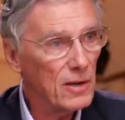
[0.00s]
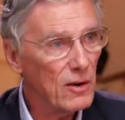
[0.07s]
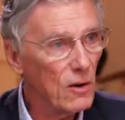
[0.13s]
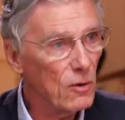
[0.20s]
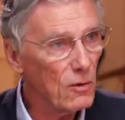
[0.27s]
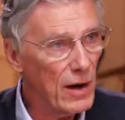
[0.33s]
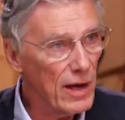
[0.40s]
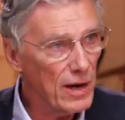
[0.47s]
going to
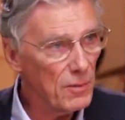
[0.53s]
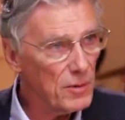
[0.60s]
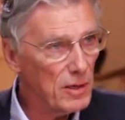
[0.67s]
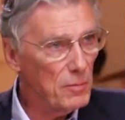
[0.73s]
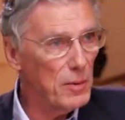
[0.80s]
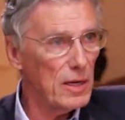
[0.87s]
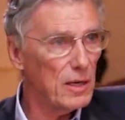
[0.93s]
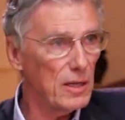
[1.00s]
go around. I'm going
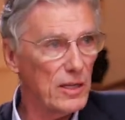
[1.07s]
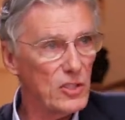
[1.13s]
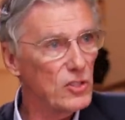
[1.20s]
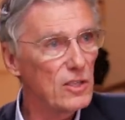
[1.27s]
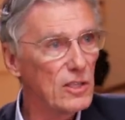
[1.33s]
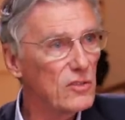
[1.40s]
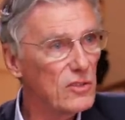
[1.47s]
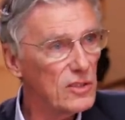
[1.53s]
to be
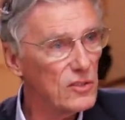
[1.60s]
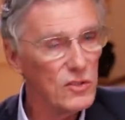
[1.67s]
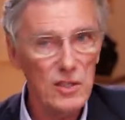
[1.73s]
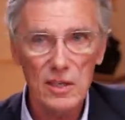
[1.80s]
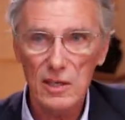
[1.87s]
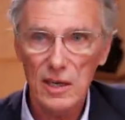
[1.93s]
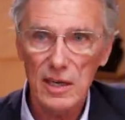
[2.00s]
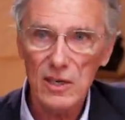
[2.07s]
clutching
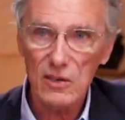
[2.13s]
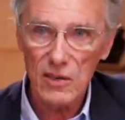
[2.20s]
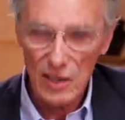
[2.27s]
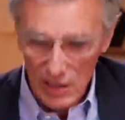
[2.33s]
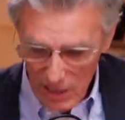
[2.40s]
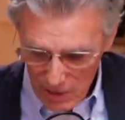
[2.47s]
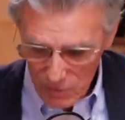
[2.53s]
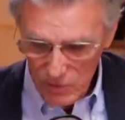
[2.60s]

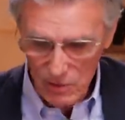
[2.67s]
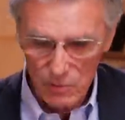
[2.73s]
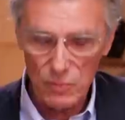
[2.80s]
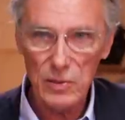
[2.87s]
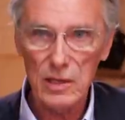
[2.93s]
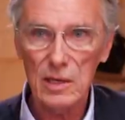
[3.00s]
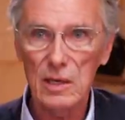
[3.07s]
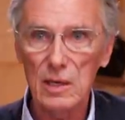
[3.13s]
1619. I'm going to
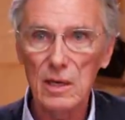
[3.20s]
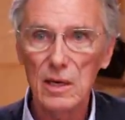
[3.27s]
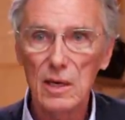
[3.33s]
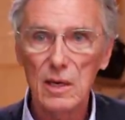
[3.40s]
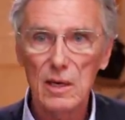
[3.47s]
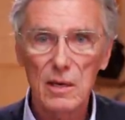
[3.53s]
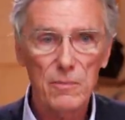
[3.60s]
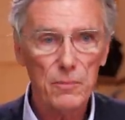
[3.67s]
be...
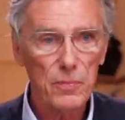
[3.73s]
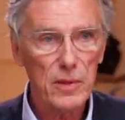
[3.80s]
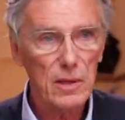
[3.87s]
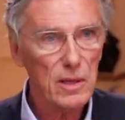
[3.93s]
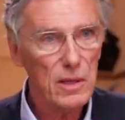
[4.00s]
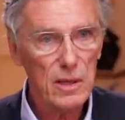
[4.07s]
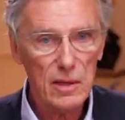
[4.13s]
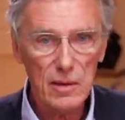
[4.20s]

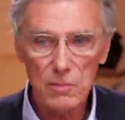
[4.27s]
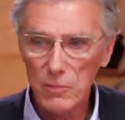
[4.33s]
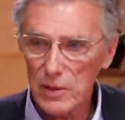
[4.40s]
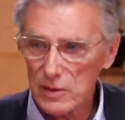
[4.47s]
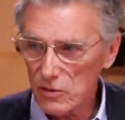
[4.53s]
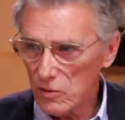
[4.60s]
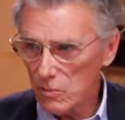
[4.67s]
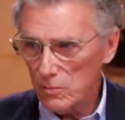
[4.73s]

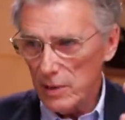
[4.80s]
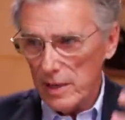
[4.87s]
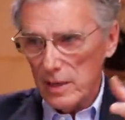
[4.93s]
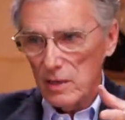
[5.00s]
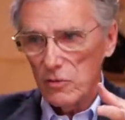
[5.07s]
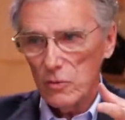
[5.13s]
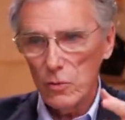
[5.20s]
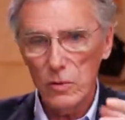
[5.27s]
But you're
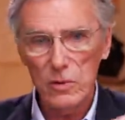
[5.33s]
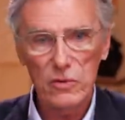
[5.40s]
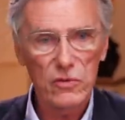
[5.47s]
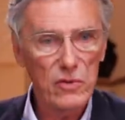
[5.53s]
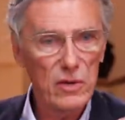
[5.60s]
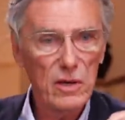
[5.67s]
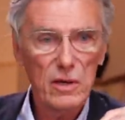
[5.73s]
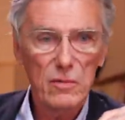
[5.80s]
heading
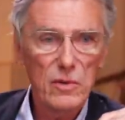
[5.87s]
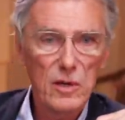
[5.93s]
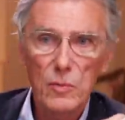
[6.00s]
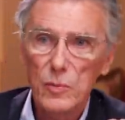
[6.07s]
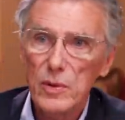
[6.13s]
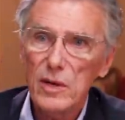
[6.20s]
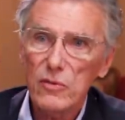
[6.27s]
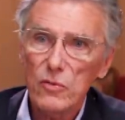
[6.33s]
towards the
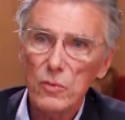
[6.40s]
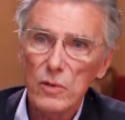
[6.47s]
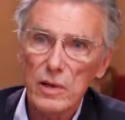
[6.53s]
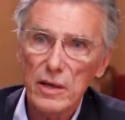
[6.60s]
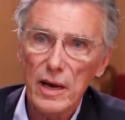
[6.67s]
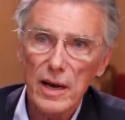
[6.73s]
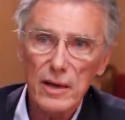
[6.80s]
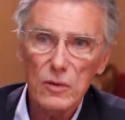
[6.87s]
abyss,
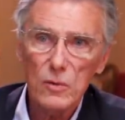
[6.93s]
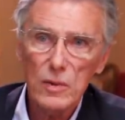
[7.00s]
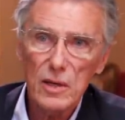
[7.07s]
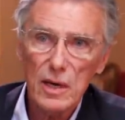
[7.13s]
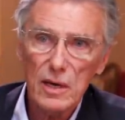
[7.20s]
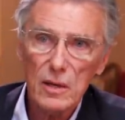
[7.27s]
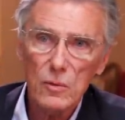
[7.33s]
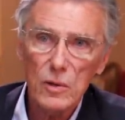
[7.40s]
really. How do
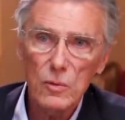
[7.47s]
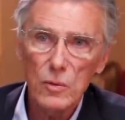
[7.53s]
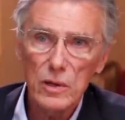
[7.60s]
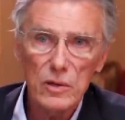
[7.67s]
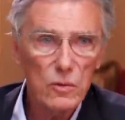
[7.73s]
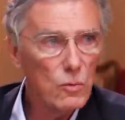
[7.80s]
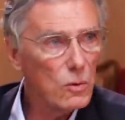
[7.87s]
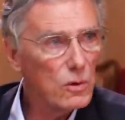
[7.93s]
we
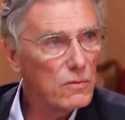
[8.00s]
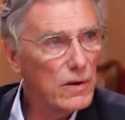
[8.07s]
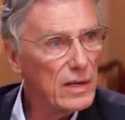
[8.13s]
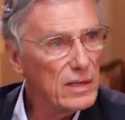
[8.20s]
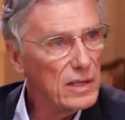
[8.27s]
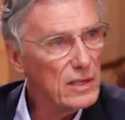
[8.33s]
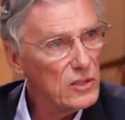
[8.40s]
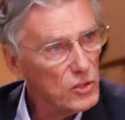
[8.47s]
win the war of
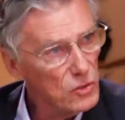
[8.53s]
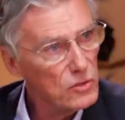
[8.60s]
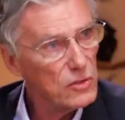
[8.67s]
ideas?